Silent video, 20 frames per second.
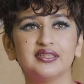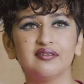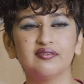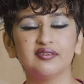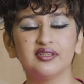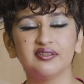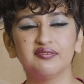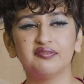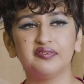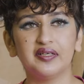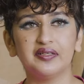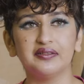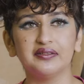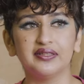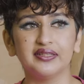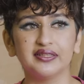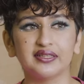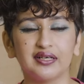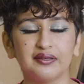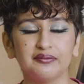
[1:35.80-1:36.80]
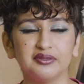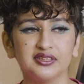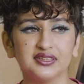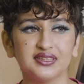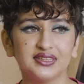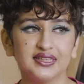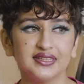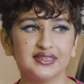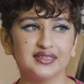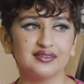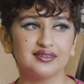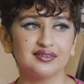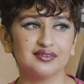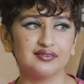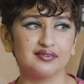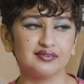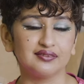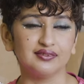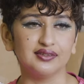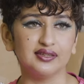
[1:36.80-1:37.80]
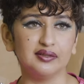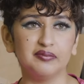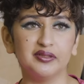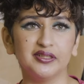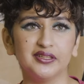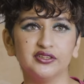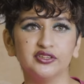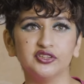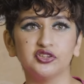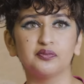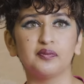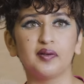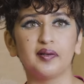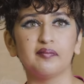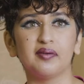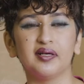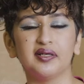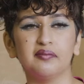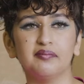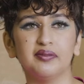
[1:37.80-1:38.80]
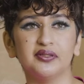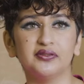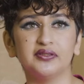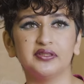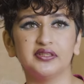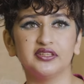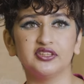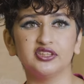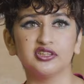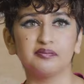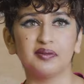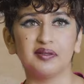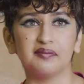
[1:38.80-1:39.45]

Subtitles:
definitely felt like I was like limited just by my ability, just